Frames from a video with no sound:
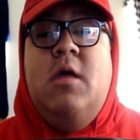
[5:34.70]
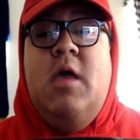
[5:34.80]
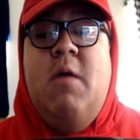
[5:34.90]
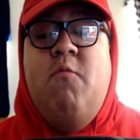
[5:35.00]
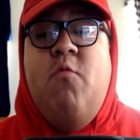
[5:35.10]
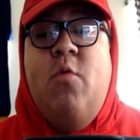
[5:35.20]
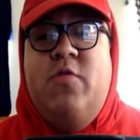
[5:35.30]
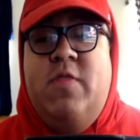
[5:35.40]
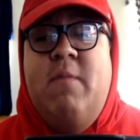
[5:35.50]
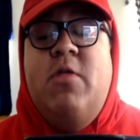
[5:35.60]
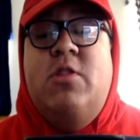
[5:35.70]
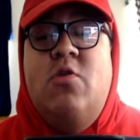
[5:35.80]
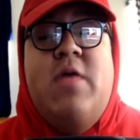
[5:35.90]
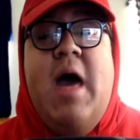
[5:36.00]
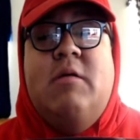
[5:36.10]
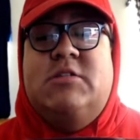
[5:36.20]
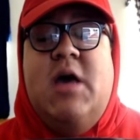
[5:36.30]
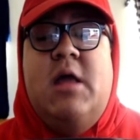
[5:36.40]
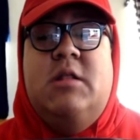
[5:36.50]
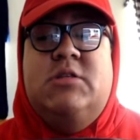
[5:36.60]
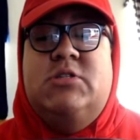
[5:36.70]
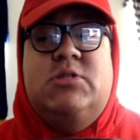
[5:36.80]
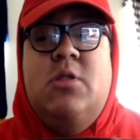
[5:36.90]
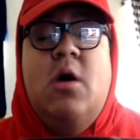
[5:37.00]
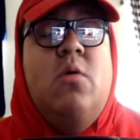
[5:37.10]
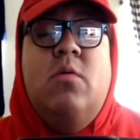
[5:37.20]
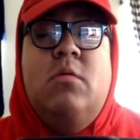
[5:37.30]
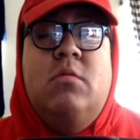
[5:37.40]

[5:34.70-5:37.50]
And for them to do that is kind of just no.